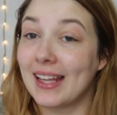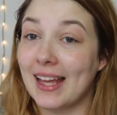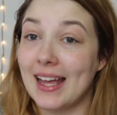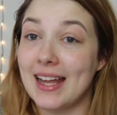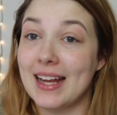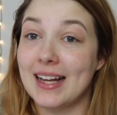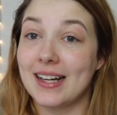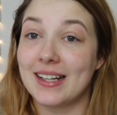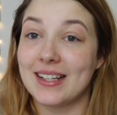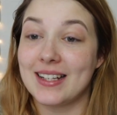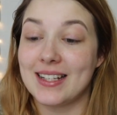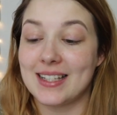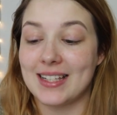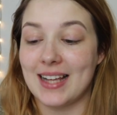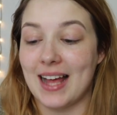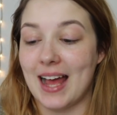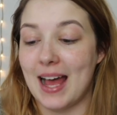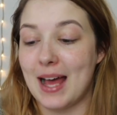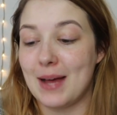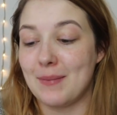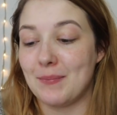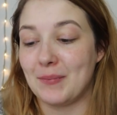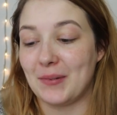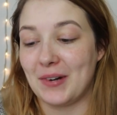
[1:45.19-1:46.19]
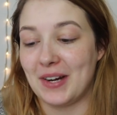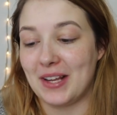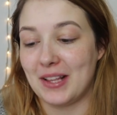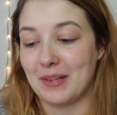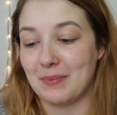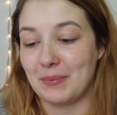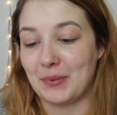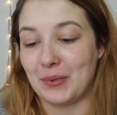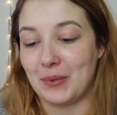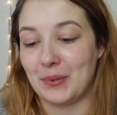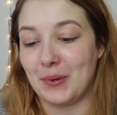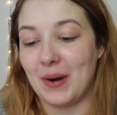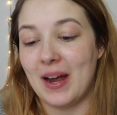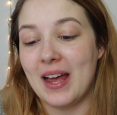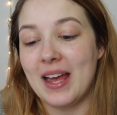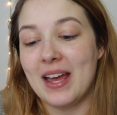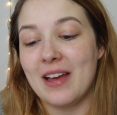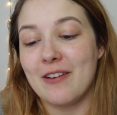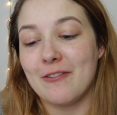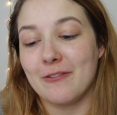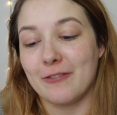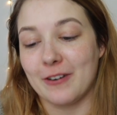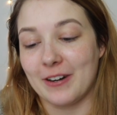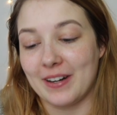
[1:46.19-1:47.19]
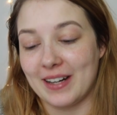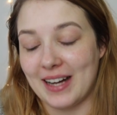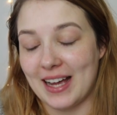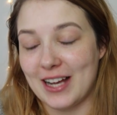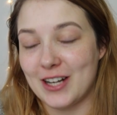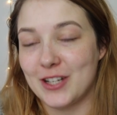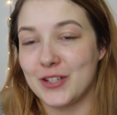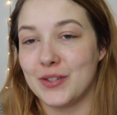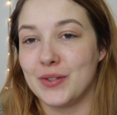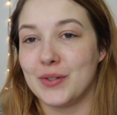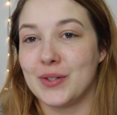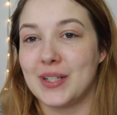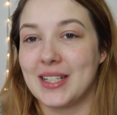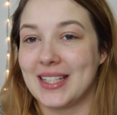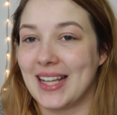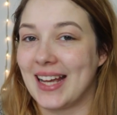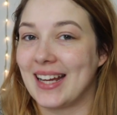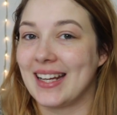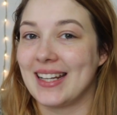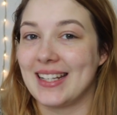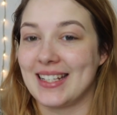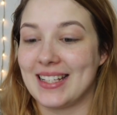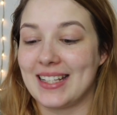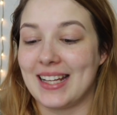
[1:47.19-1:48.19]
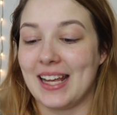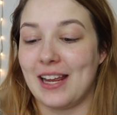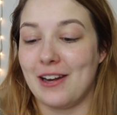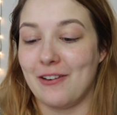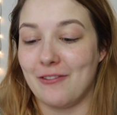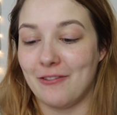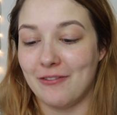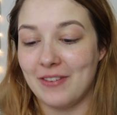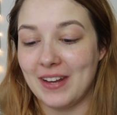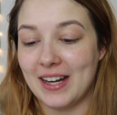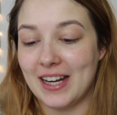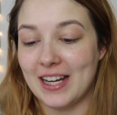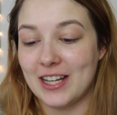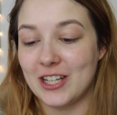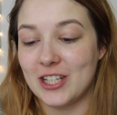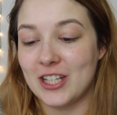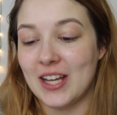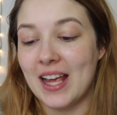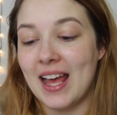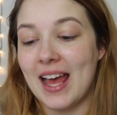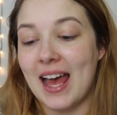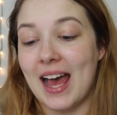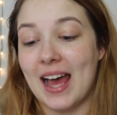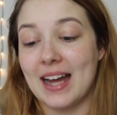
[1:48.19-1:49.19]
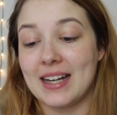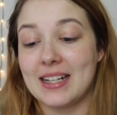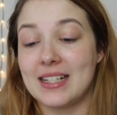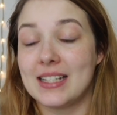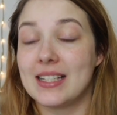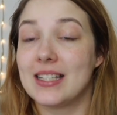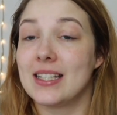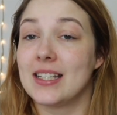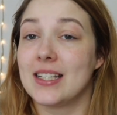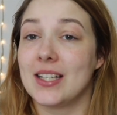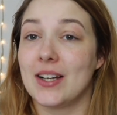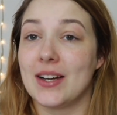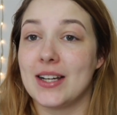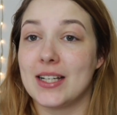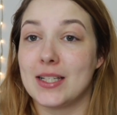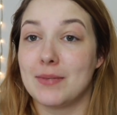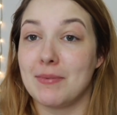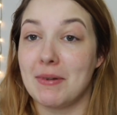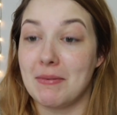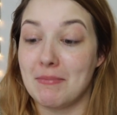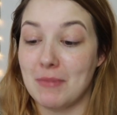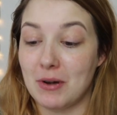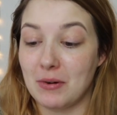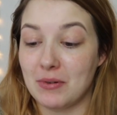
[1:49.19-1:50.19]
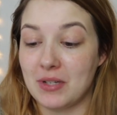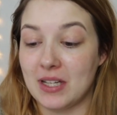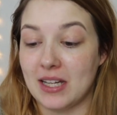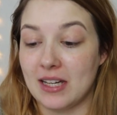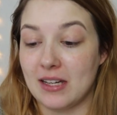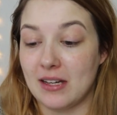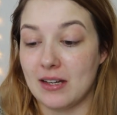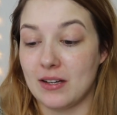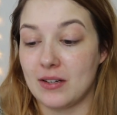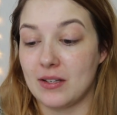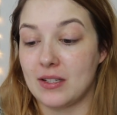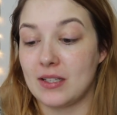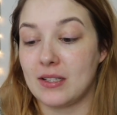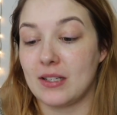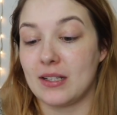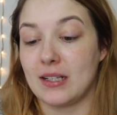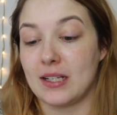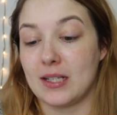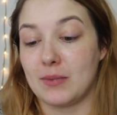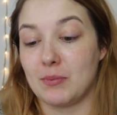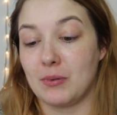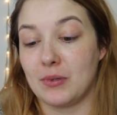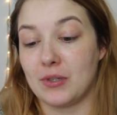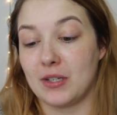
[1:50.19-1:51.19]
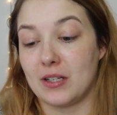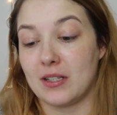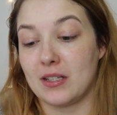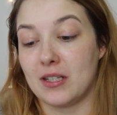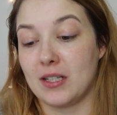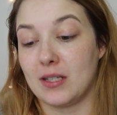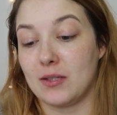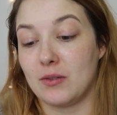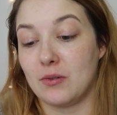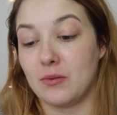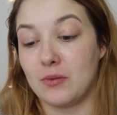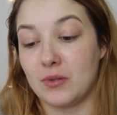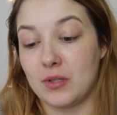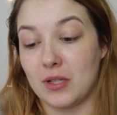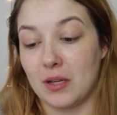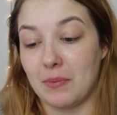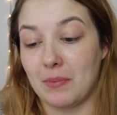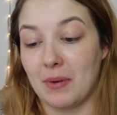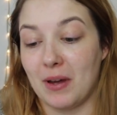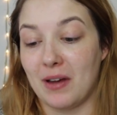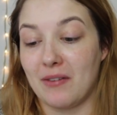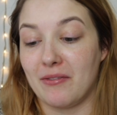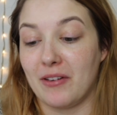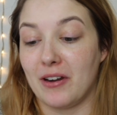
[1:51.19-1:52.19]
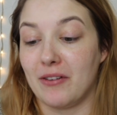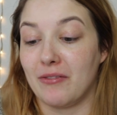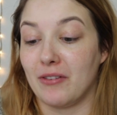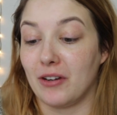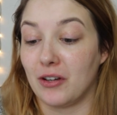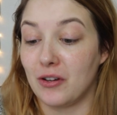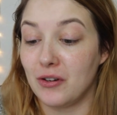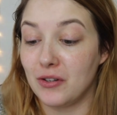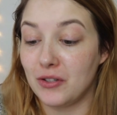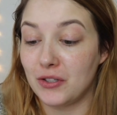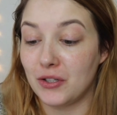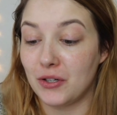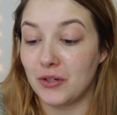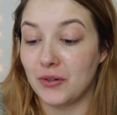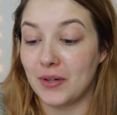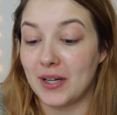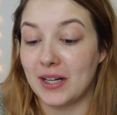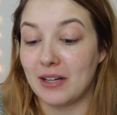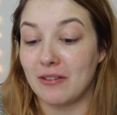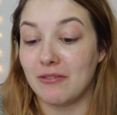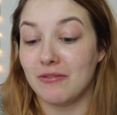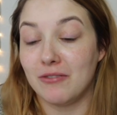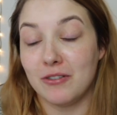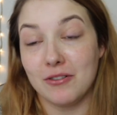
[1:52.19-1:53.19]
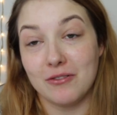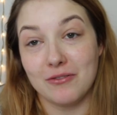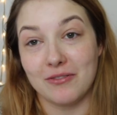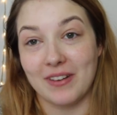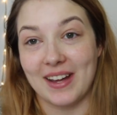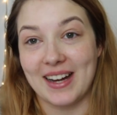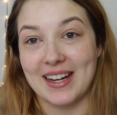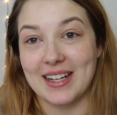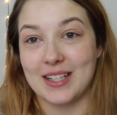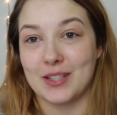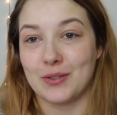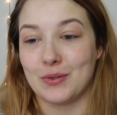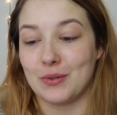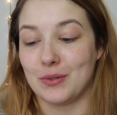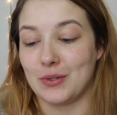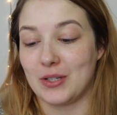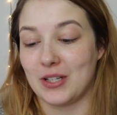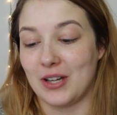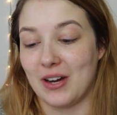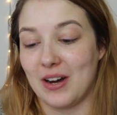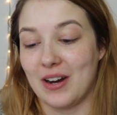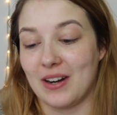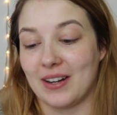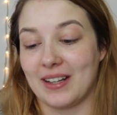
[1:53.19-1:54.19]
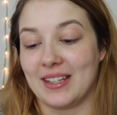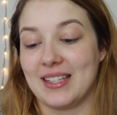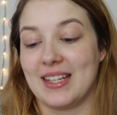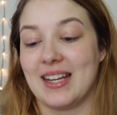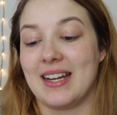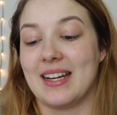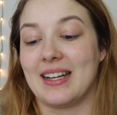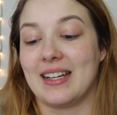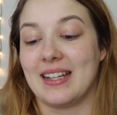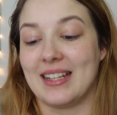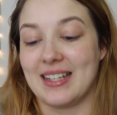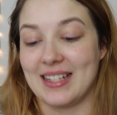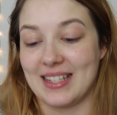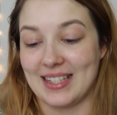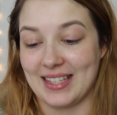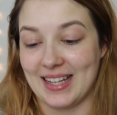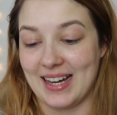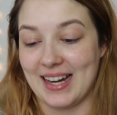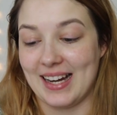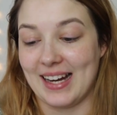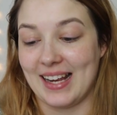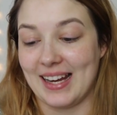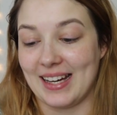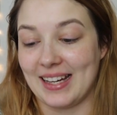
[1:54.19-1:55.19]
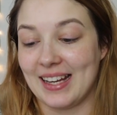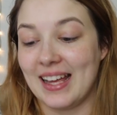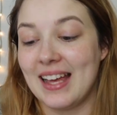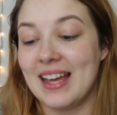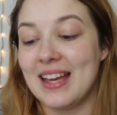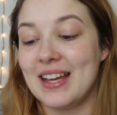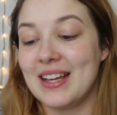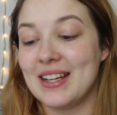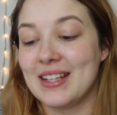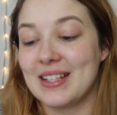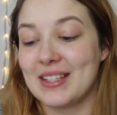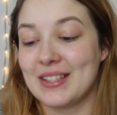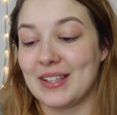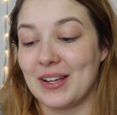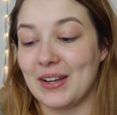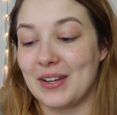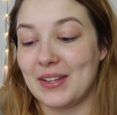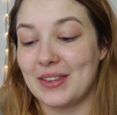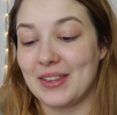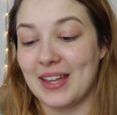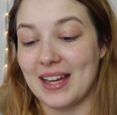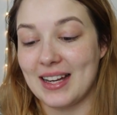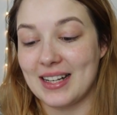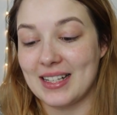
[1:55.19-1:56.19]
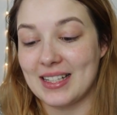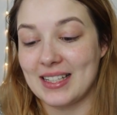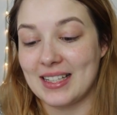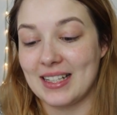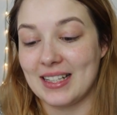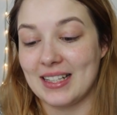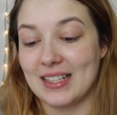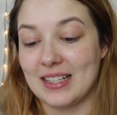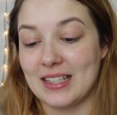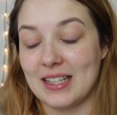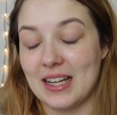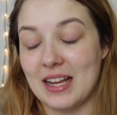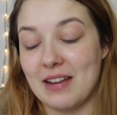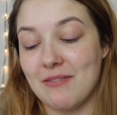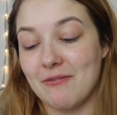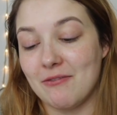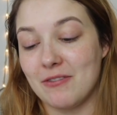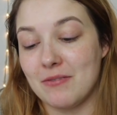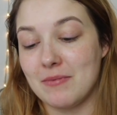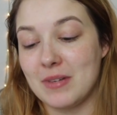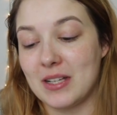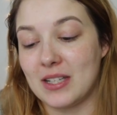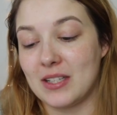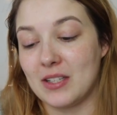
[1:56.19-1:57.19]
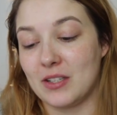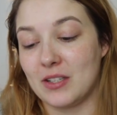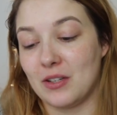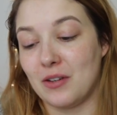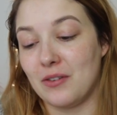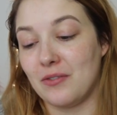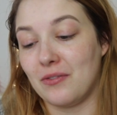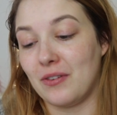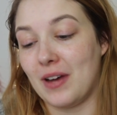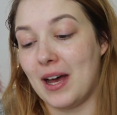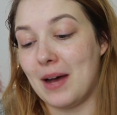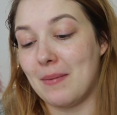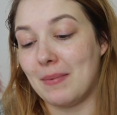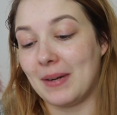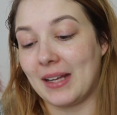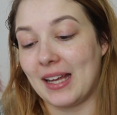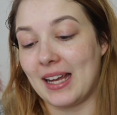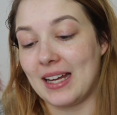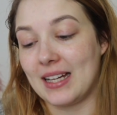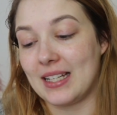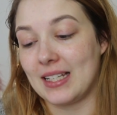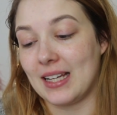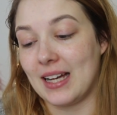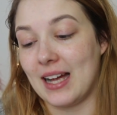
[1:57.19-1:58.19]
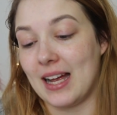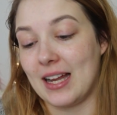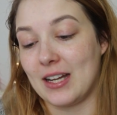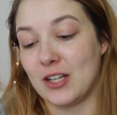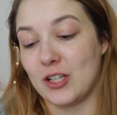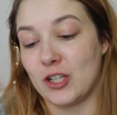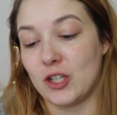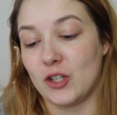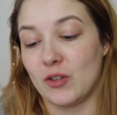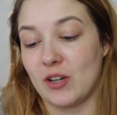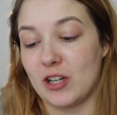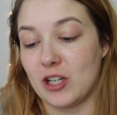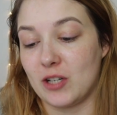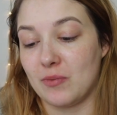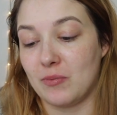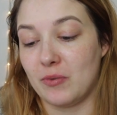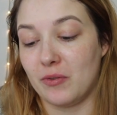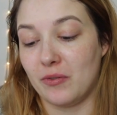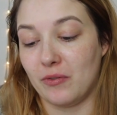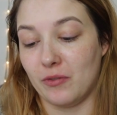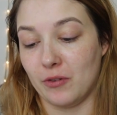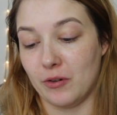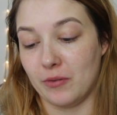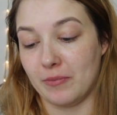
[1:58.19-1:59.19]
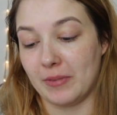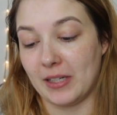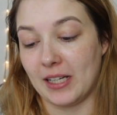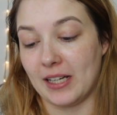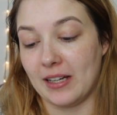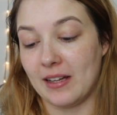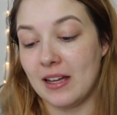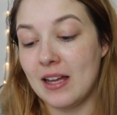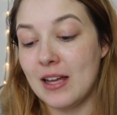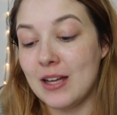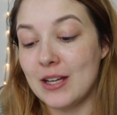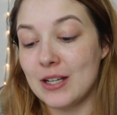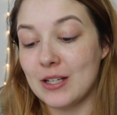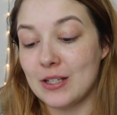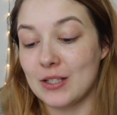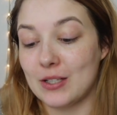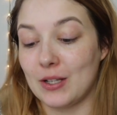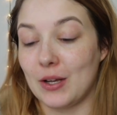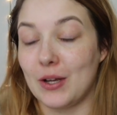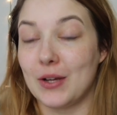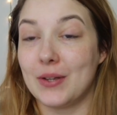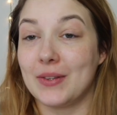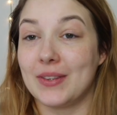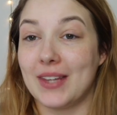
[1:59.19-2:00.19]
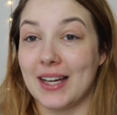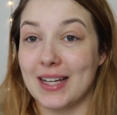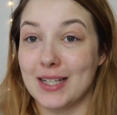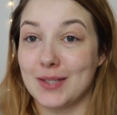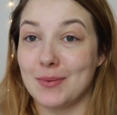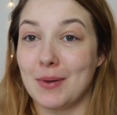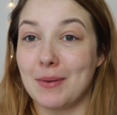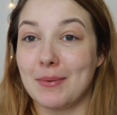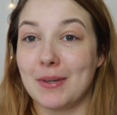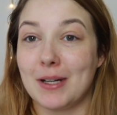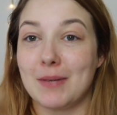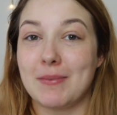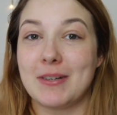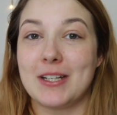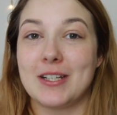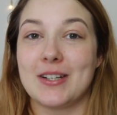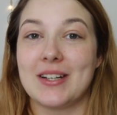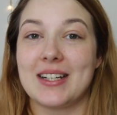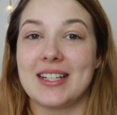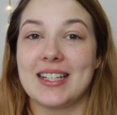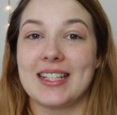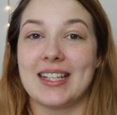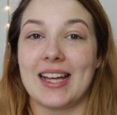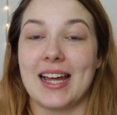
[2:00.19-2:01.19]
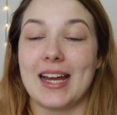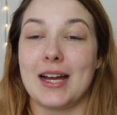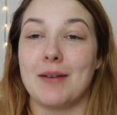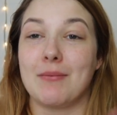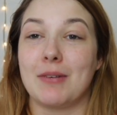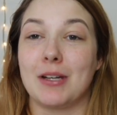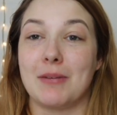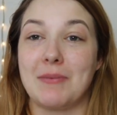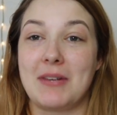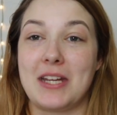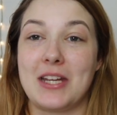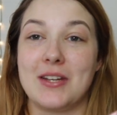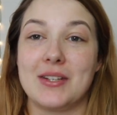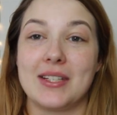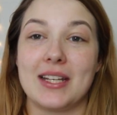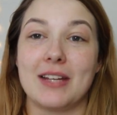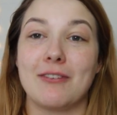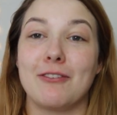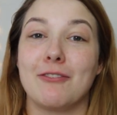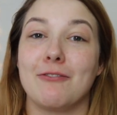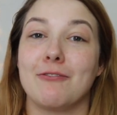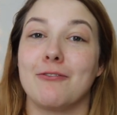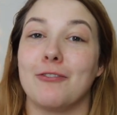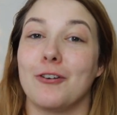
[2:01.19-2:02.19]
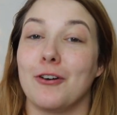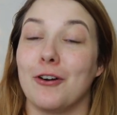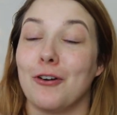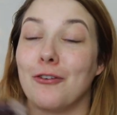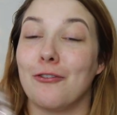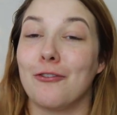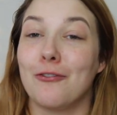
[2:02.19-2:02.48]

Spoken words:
cakeless and breathable for a natural second skin finish, and it's designed to be multi-use, so this product is also perfect for contouring, full face or targeting concealing. So thanks to this infamous doe-foot applicator and stretchable formula. So that's what I'm going to be doing today. I'm going to be using for a